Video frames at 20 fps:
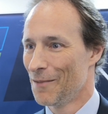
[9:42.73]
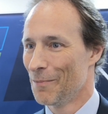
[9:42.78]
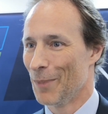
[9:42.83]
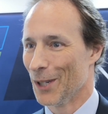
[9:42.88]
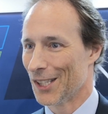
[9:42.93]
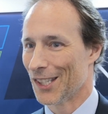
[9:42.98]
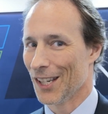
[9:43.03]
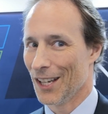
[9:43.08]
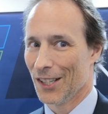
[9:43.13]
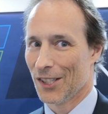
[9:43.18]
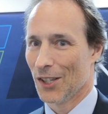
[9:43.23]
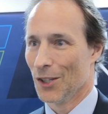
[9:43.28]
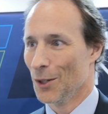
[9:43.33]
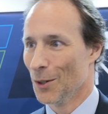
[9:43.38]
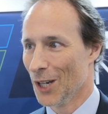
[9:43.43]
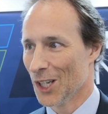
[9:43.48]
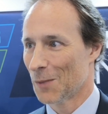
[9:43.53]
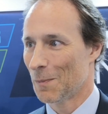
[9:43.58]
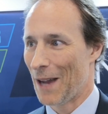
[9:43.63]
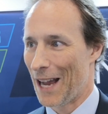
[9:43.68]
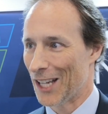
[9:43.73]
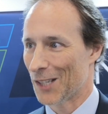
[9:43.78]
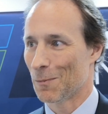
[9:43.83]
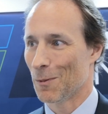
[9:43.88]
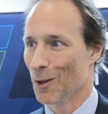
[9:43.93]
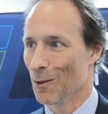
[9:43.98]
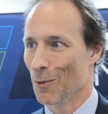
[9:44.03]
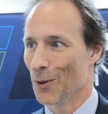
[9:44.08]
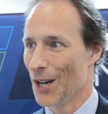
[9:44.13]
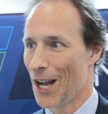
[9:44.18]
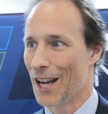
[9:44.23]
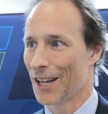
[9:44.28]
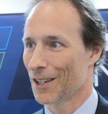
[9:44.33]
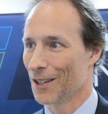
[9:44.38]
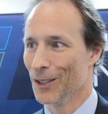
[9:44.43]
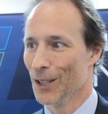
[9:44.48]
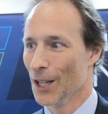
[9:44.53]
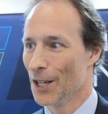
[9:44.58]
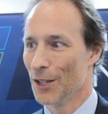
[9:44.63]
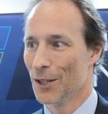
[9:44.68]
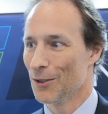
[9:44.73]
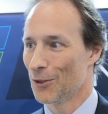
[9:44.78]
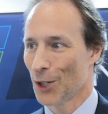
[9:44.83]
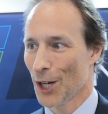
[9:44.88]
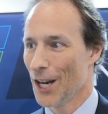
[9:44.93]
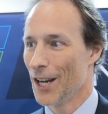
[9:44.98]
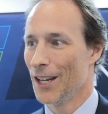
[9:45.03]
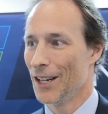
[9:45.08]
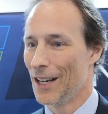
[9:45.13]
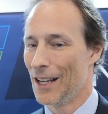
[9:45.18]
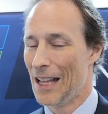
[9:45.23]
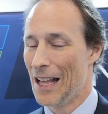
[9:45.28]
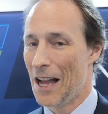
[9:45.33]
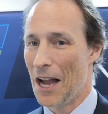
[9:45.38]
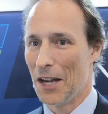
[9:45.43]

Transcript: But say it's a US passport, we're not going to let you trade.